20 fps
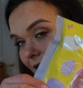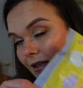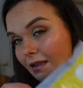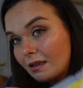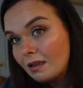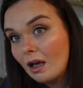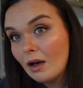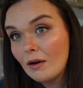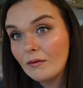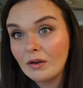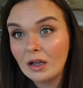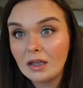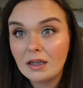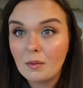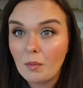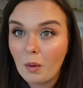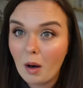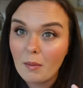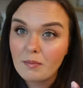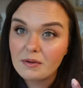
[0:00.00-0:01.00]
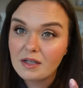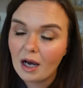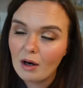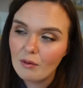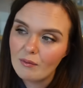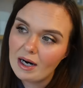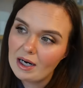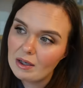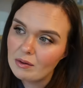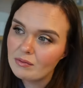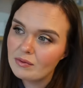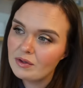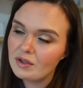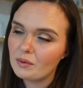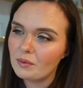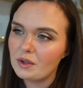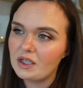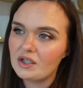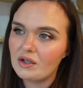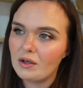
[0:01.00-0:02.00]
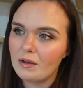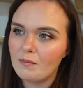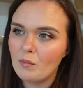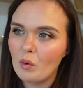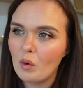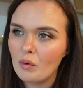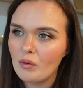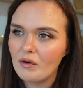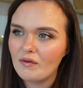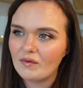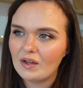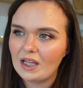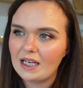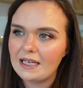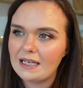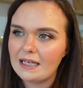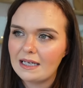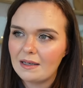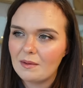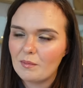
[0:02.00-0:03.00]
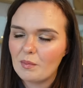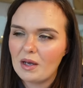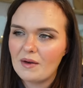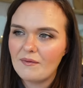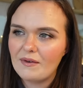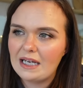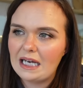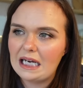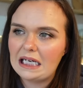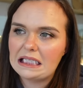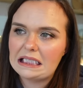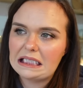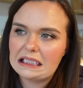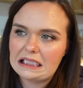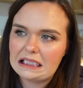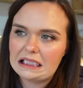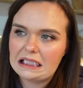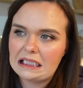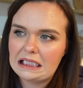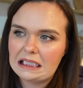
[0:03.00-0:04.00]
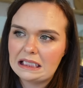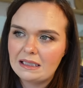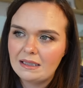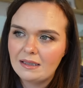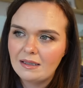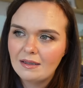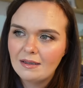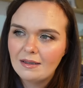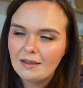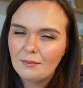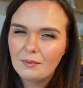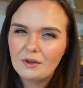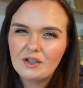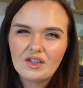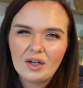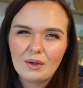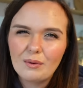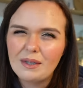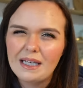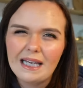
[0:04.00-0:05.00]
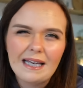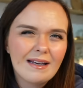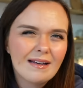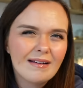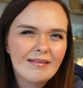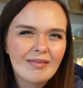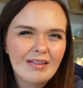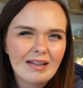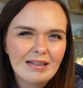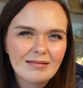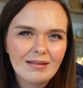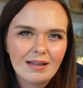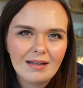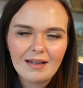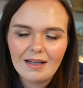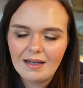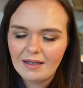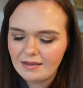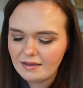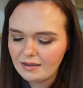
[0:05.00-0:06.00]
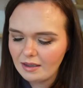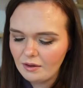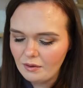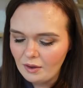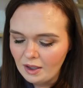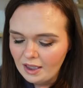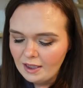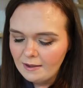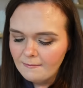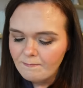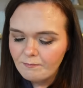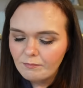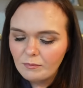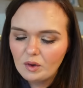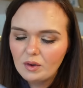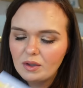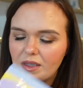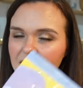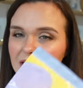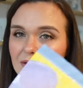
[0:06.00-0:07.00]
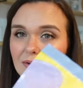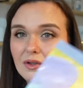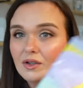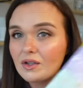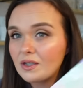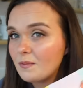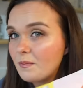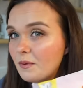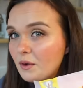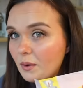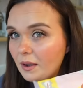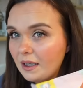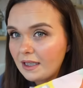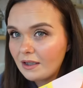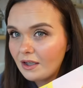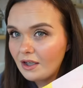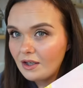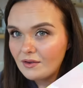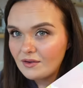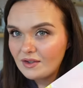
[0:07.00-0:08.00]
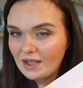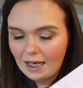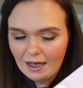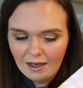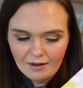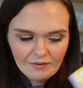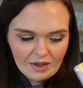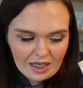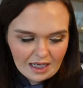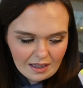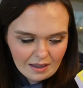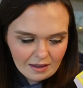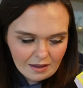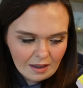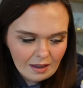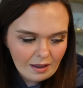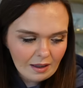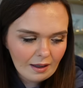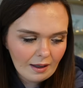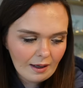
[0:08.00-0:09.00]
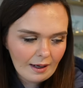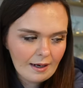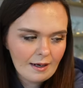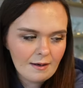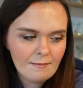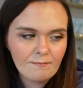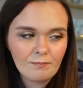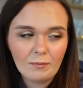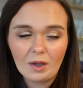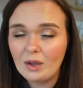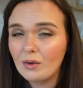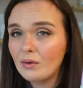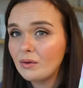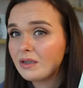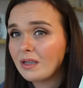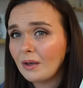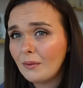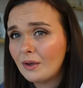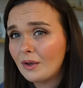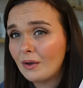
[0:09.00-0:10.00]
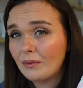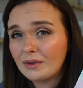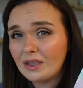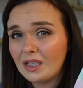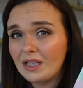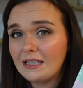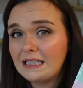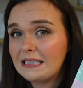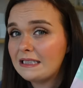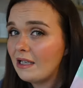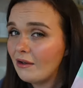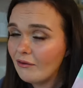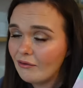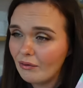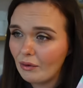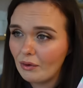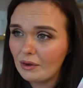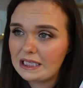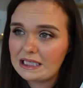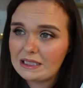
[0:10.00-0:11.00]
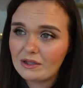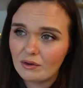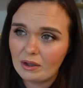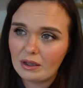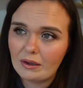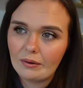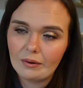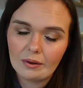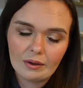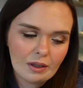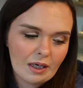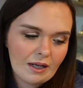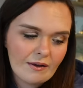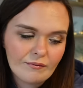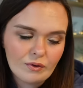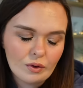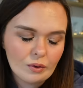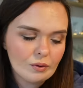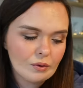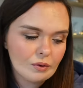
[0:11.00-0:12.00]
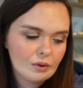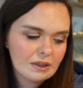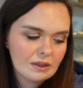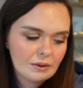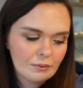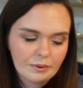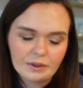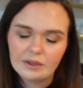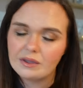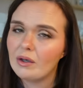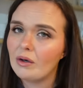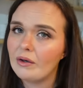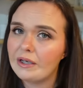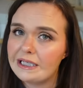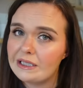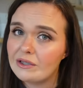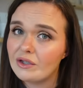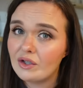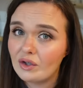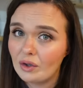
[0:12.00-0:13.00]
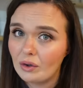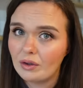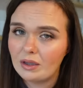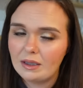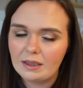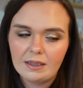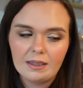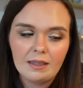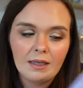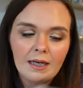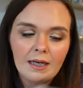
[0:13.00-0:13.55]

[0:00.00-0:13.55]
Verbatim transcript: and a lot of lollipops are round, which are more of like a bit of a, uh, with choking and things like that. So thought these would just be quite cute to have in um, and also an alternative for Easter egg hunt if your little ones aren't into chocolate.